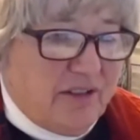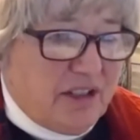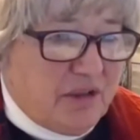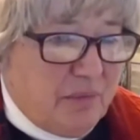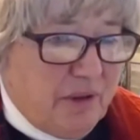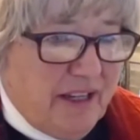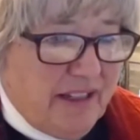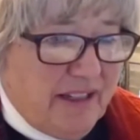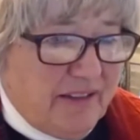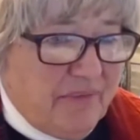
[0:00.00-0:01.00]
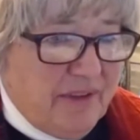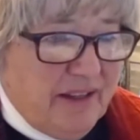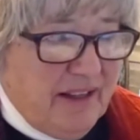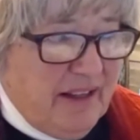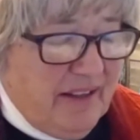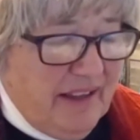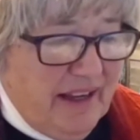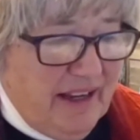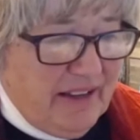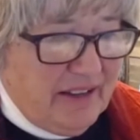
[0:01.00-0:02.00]
your explaining
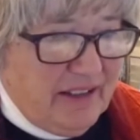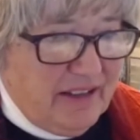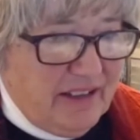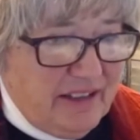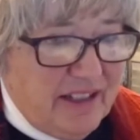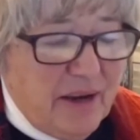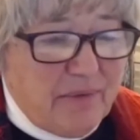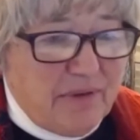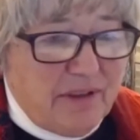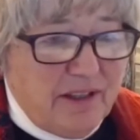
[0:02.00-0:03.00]
the depth